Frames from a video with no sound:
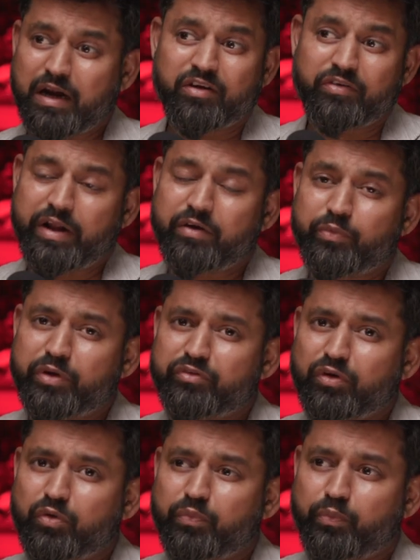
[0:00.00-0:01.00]
that that
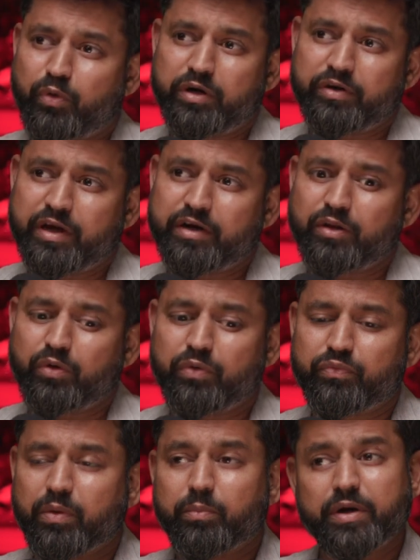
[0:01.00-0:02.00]
brings out a point that you know
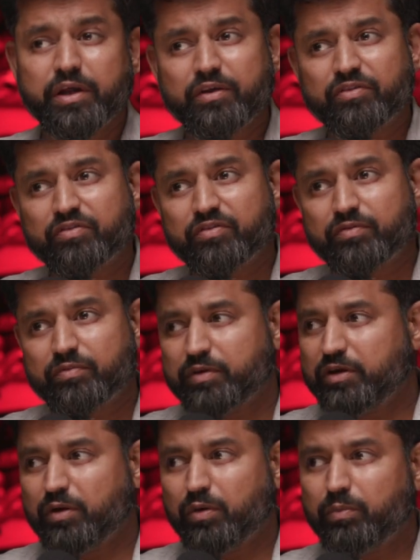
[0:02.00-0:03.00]
if somebody is
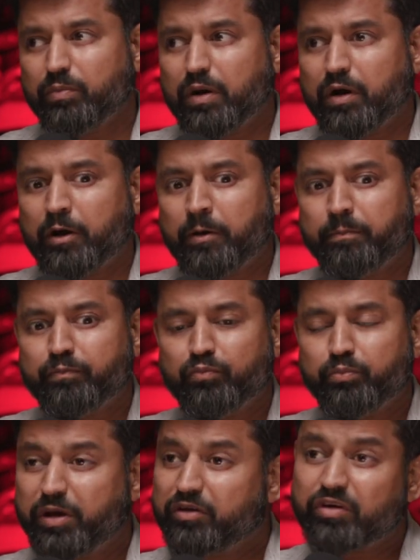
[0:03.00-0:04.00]
you know um,
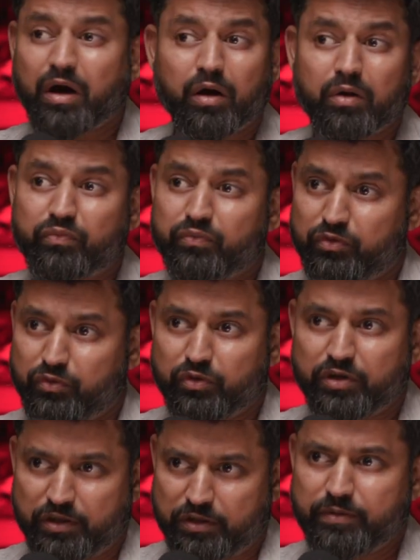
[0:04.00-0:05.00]
based out of
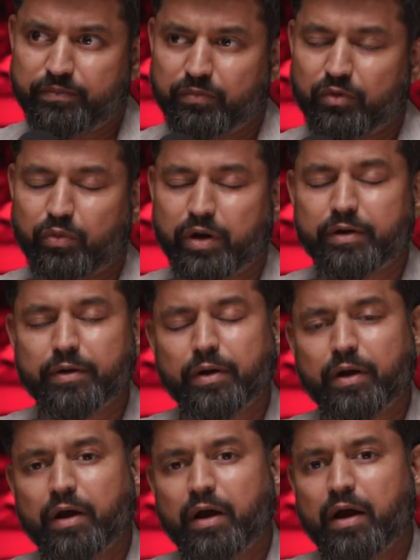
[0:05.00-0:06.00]
UAE
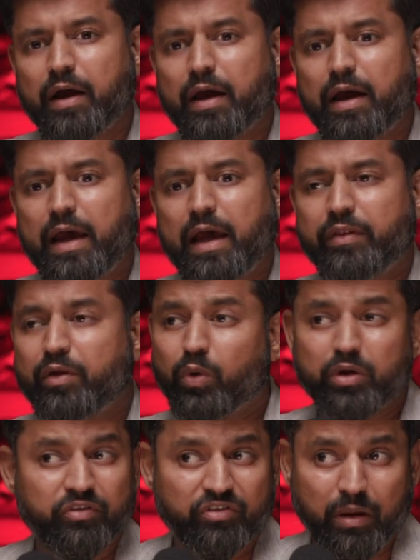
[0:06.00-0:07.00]
and they
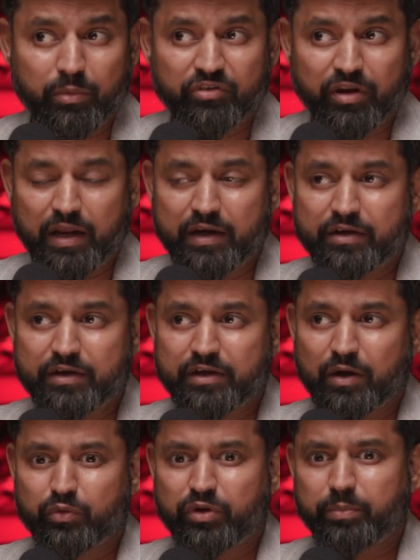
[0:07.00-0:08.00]
want to establish an
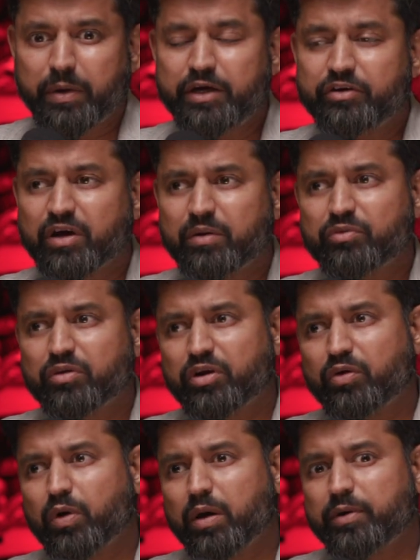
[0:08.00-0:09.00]
entity out there. Many times the
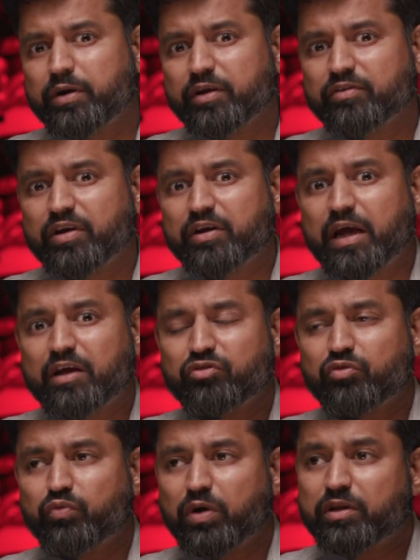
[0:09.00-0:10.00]
requirement is that
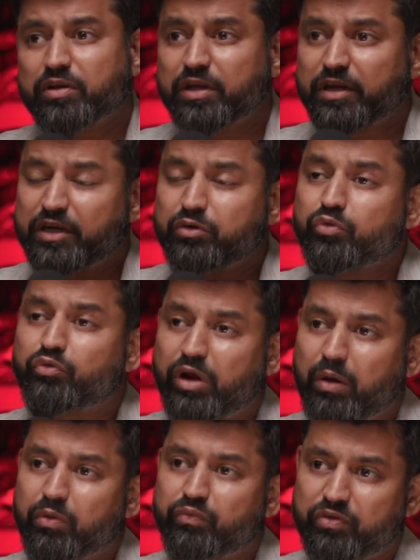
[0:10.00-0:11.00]
as to whether they need to
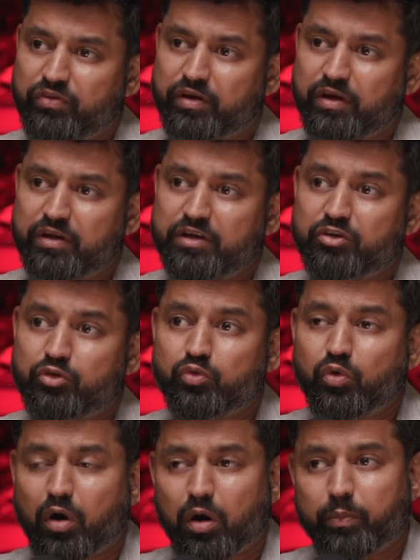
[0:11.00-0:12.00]
travel physically
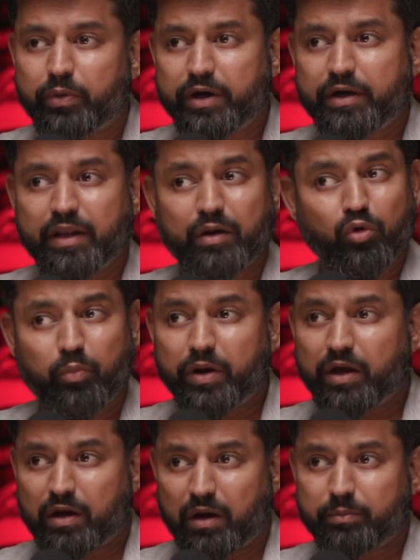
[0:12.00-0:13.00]
to operate and
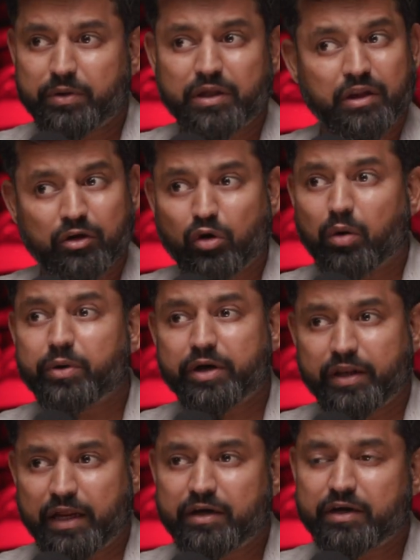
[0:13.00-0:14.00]
open a company and incorporate
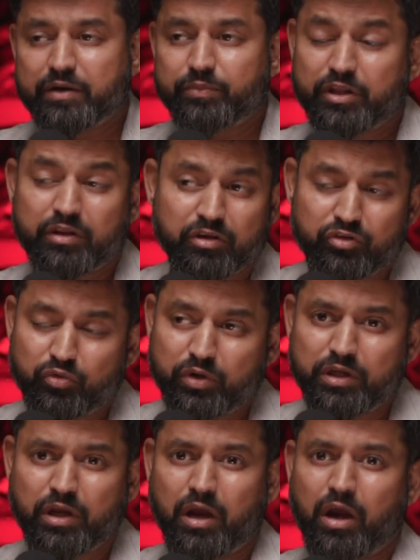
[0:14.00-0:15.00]
an entity within the
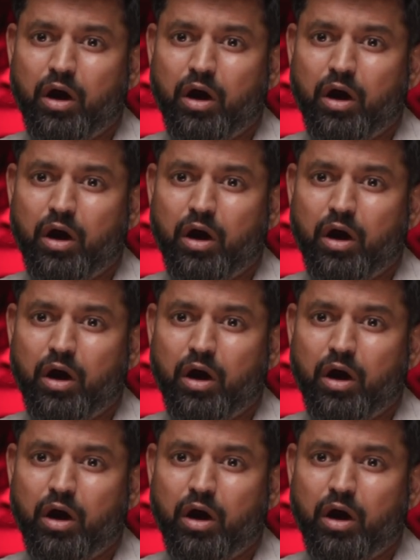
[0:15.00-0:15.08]
UAE,